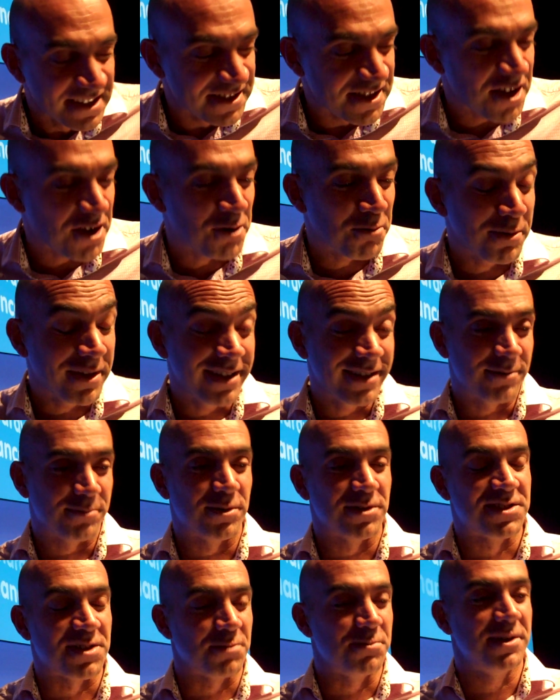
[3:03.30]
No,
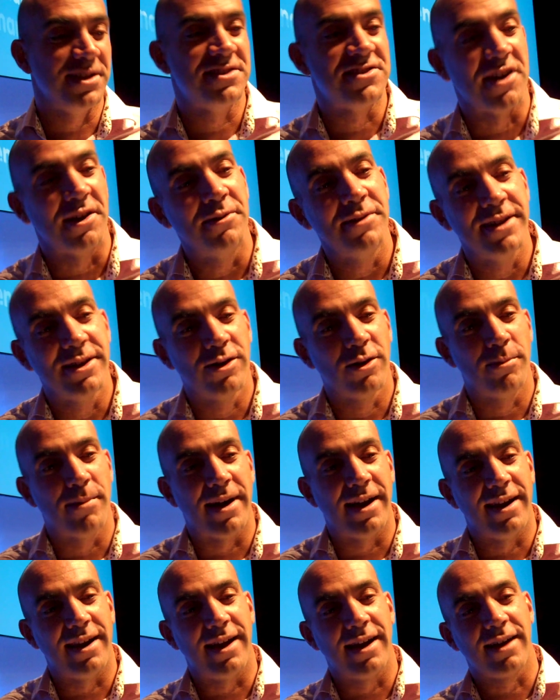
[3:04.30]
we generally go
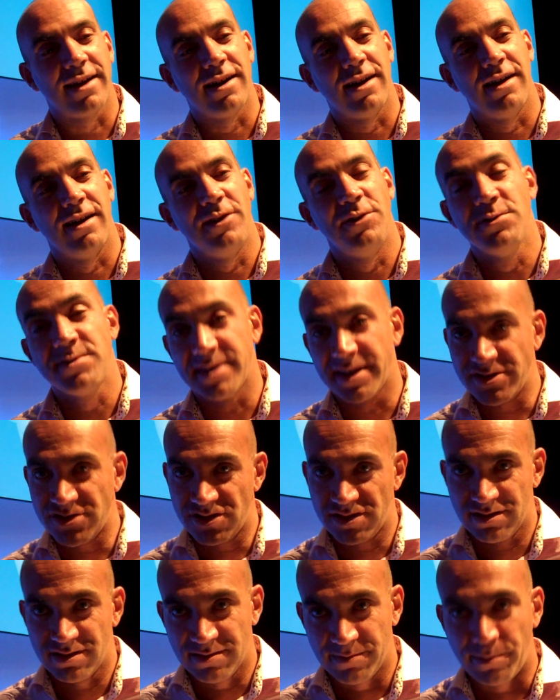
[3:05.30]
by
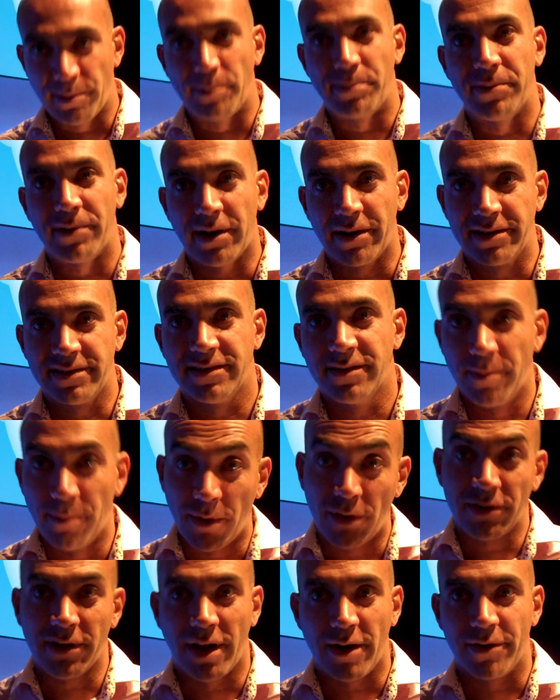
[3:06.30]
usage, popularity
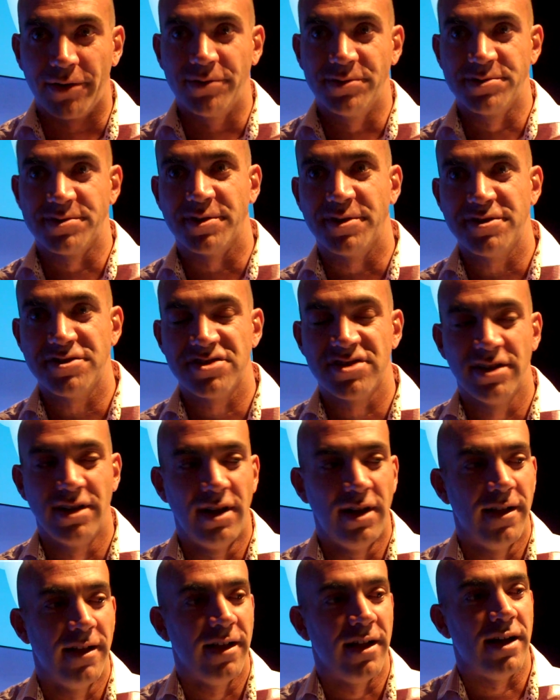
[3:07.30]
among our users,
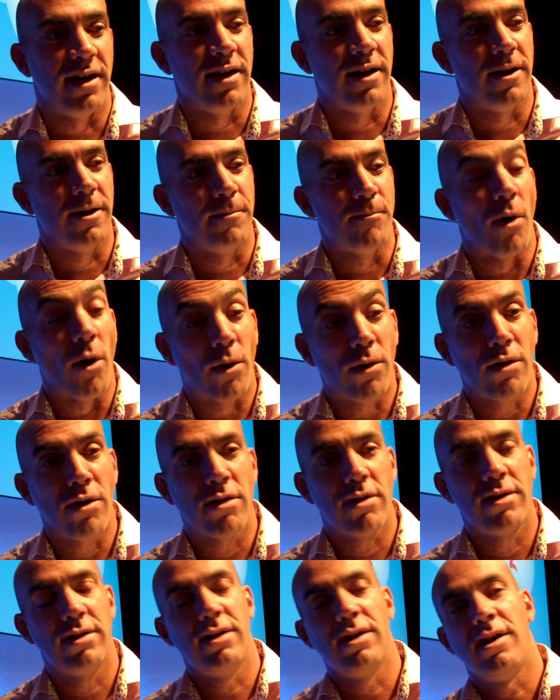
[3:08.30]

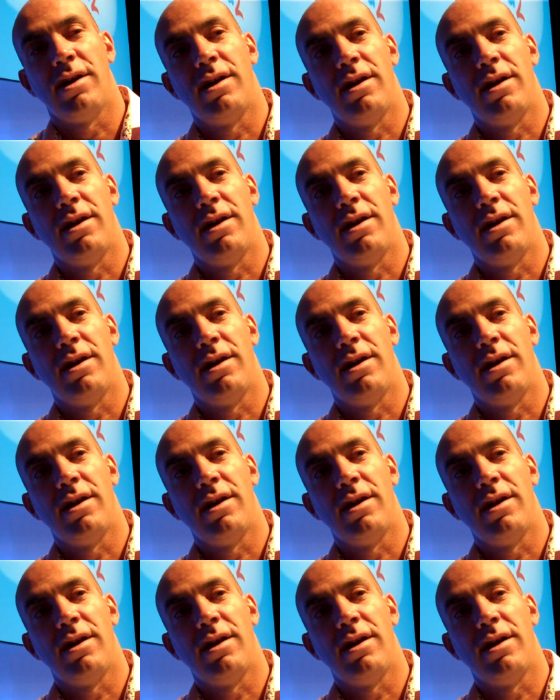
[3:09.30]
or